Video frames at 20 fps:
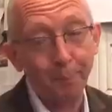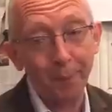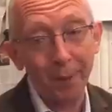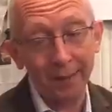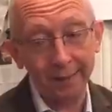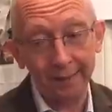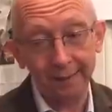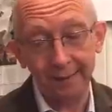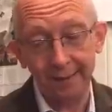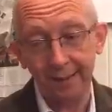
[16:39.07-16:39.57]

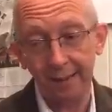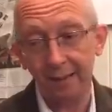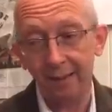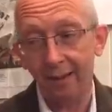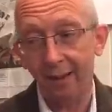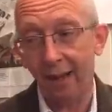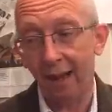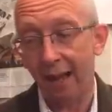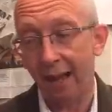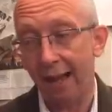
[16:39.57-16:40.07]

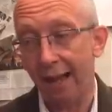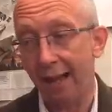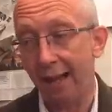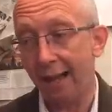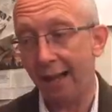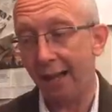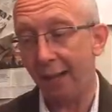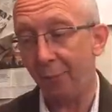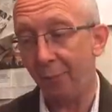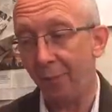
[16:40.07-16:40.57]
building,
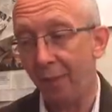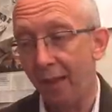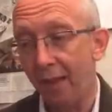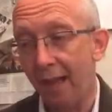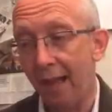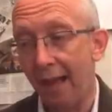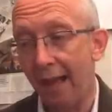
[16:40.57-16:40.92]
um,